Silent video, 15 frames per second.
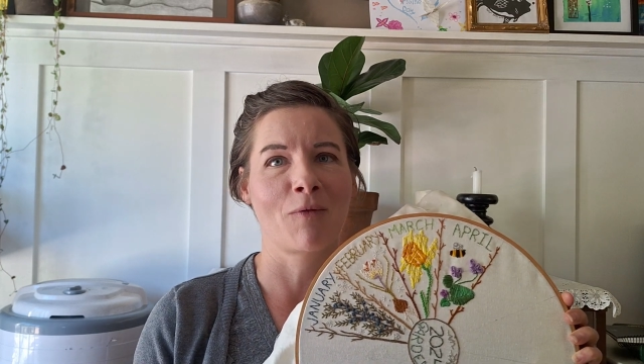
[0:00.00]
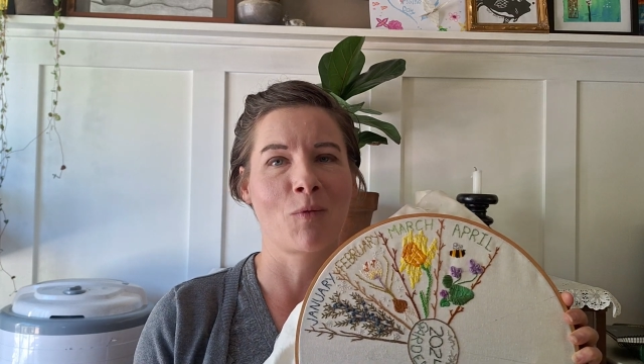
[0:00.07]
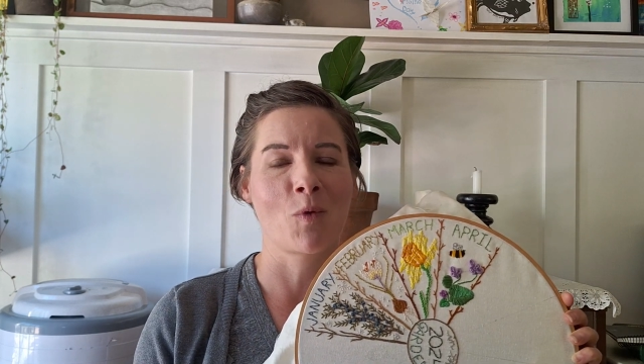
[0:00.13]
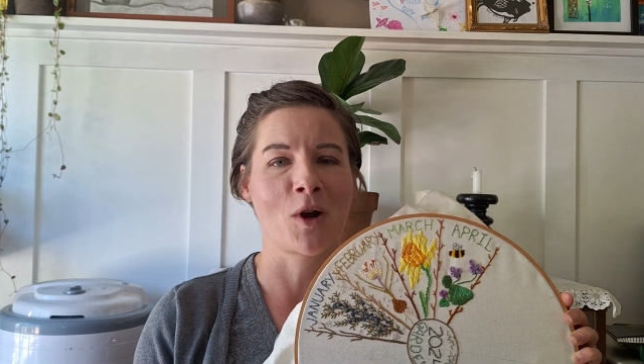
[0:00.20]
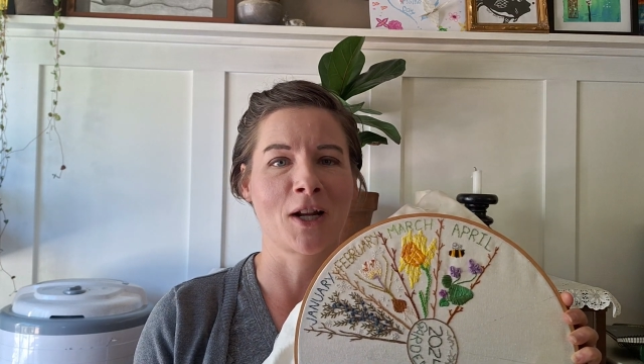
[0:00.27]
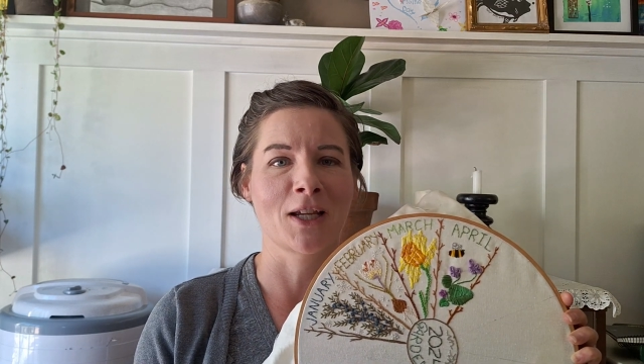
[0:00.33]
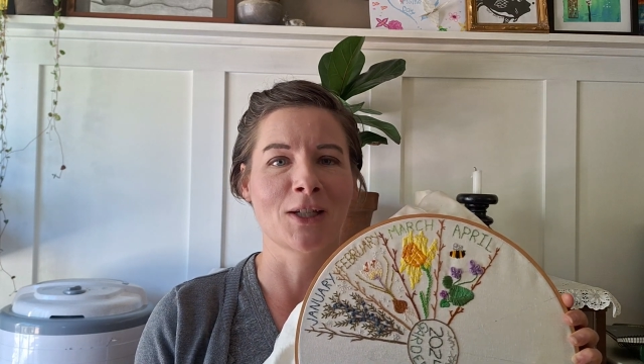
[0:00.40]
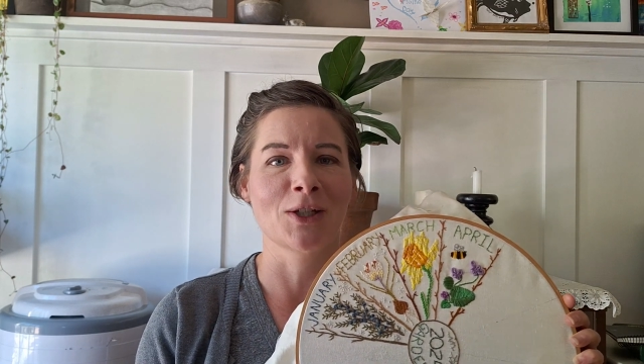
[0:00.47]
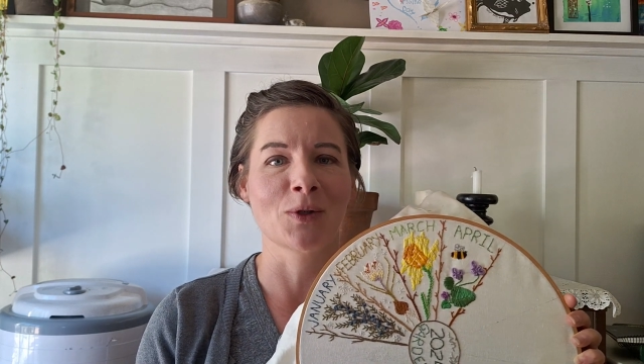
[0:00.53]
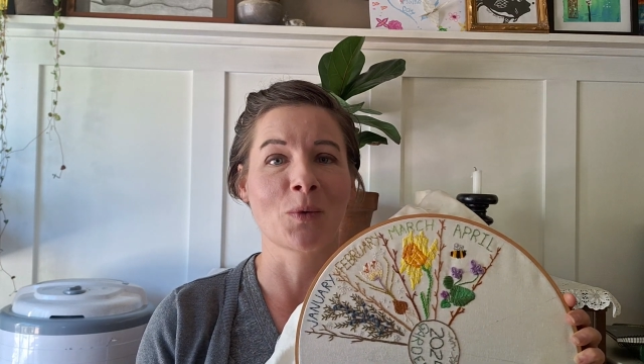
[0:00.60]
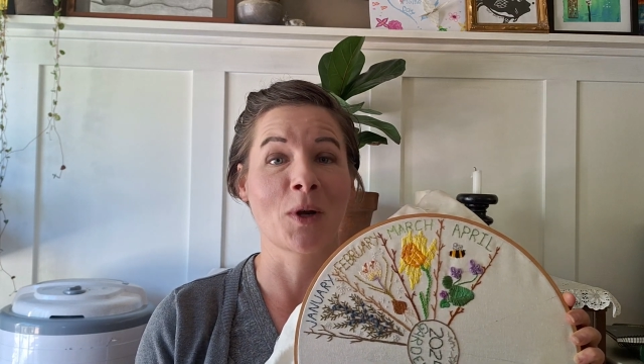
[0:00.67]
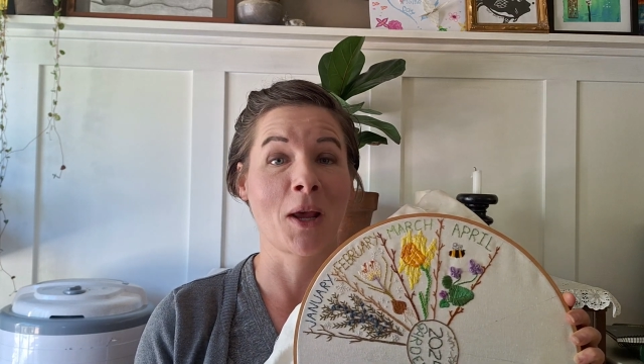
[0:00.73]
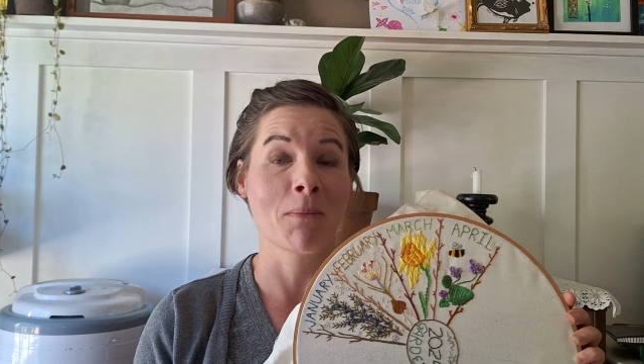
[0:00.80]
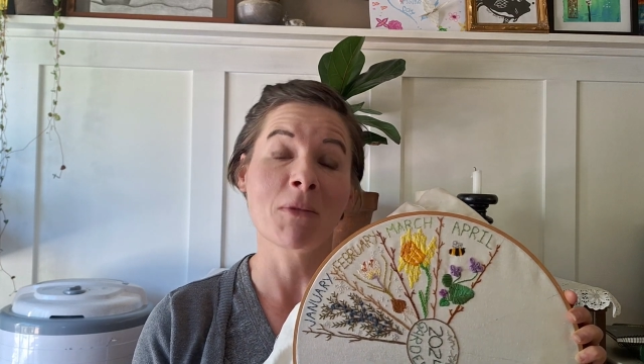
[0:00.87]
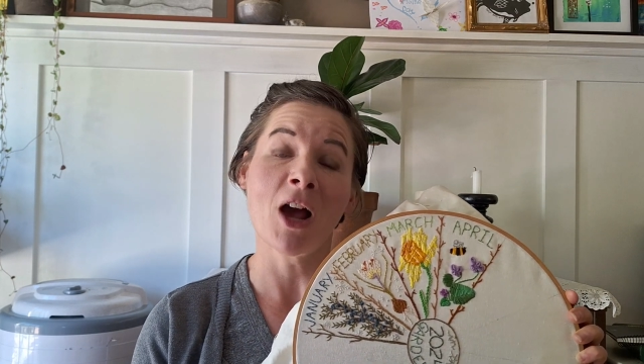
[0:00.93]
what I do when
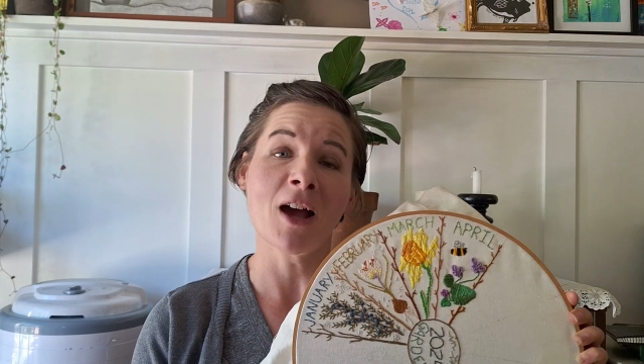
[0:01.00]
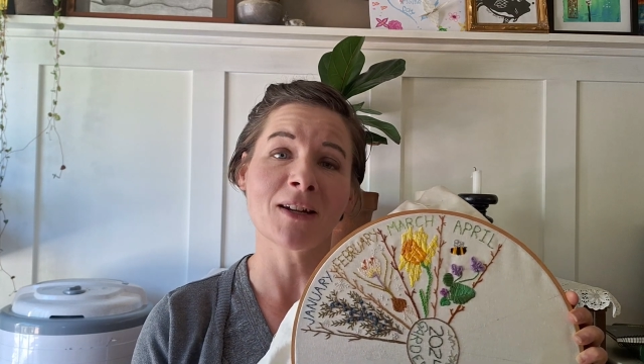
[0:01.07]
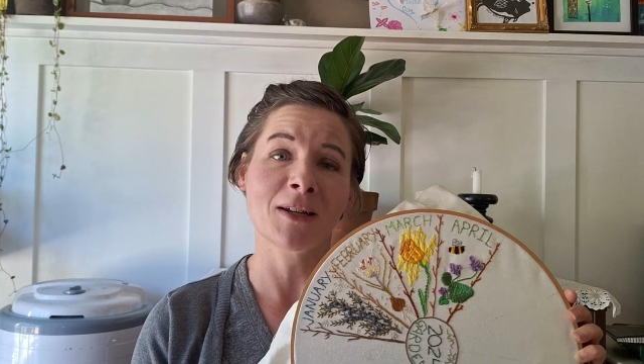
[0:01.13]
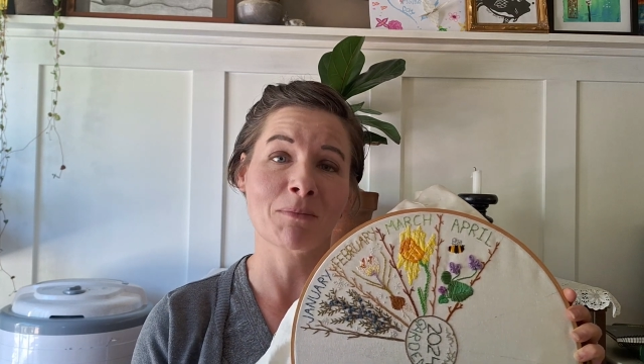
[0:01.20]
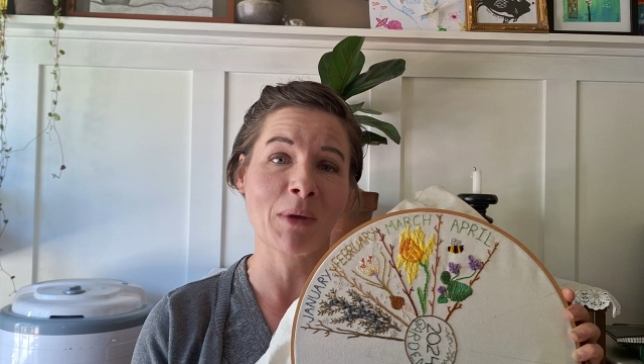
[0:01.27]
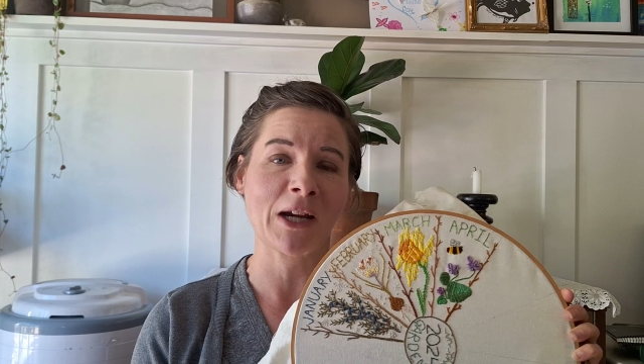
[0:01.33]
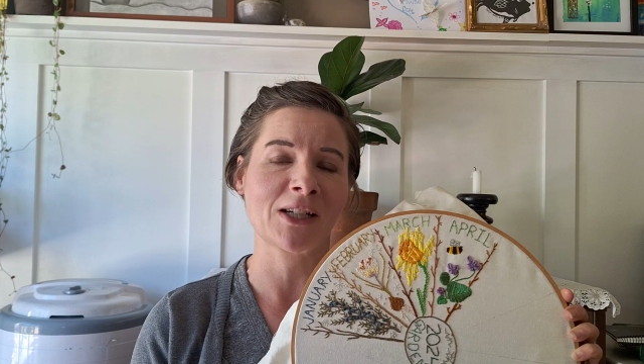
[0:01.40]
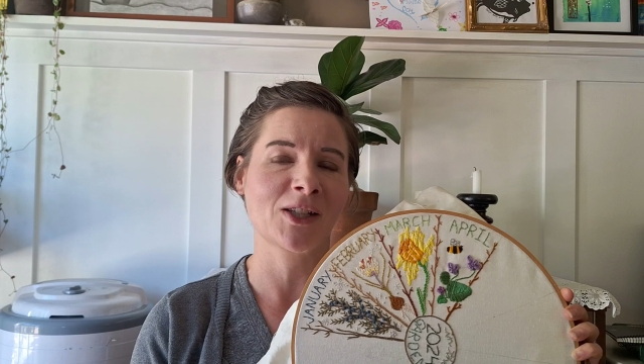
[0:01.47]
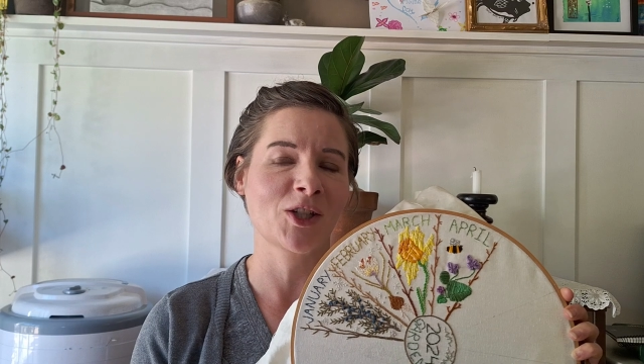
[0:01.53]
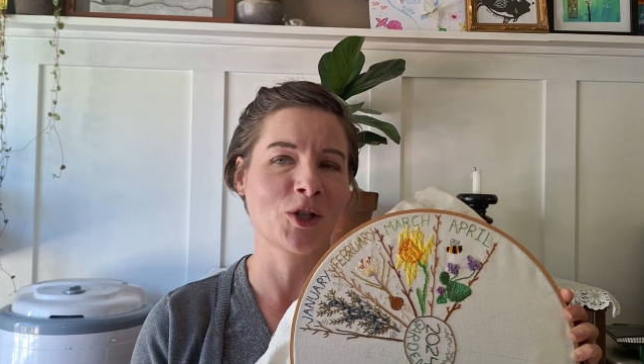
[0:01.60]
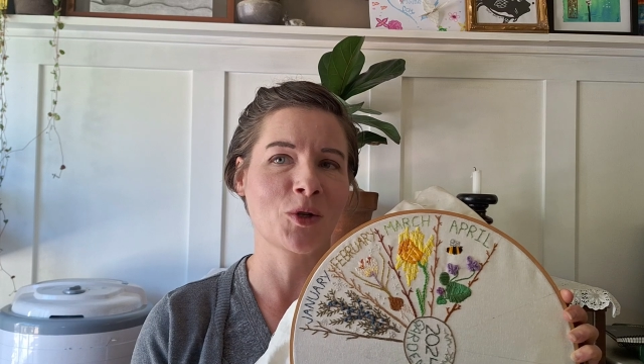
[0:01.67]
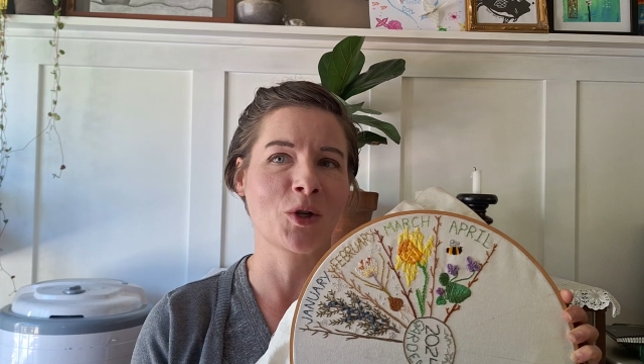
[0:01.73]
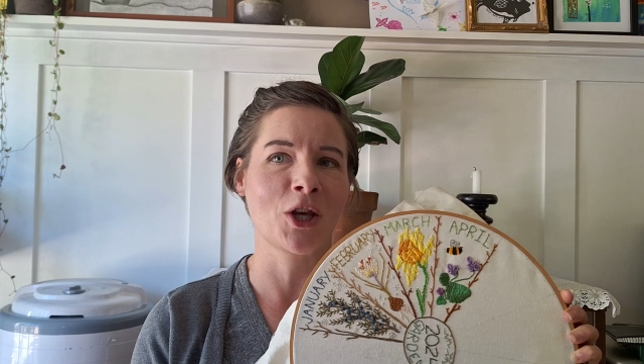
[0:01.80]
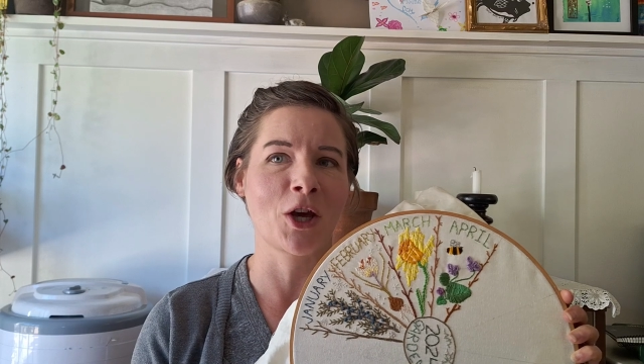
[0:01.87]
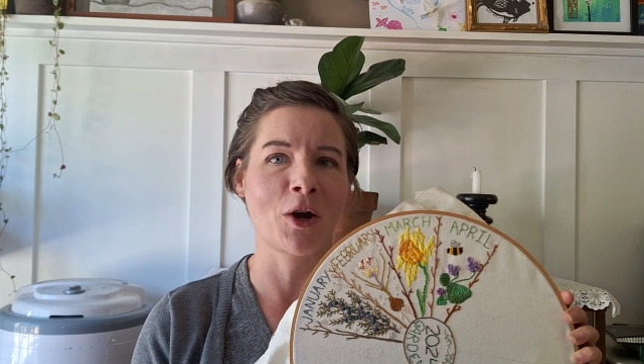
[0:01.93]
I'm not in my
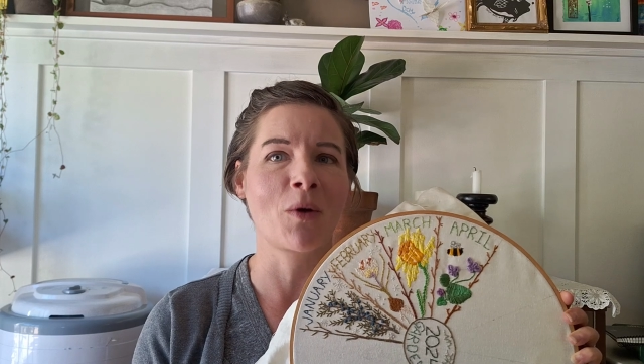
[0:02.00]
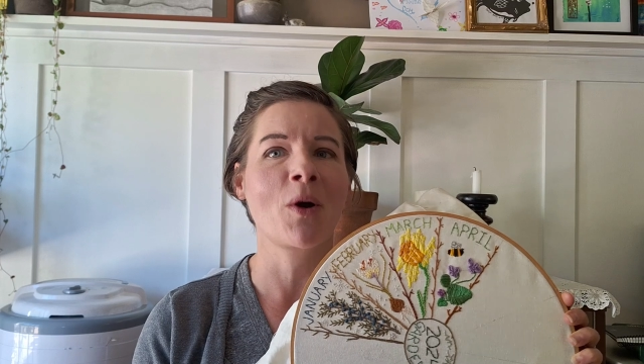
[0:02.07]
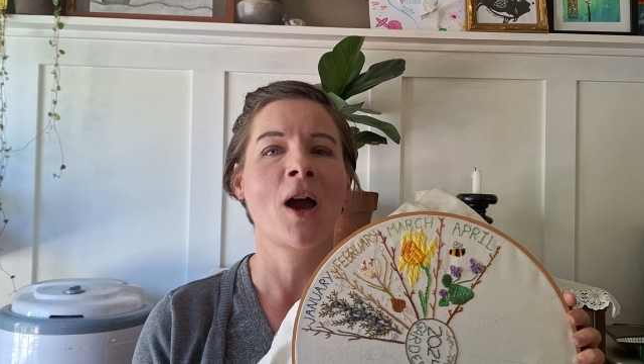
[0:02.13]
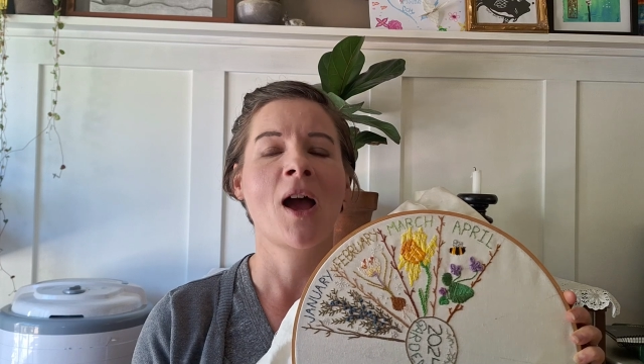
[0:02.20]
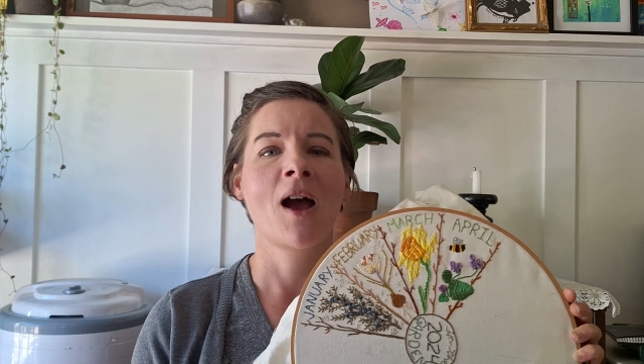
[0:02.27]
studio,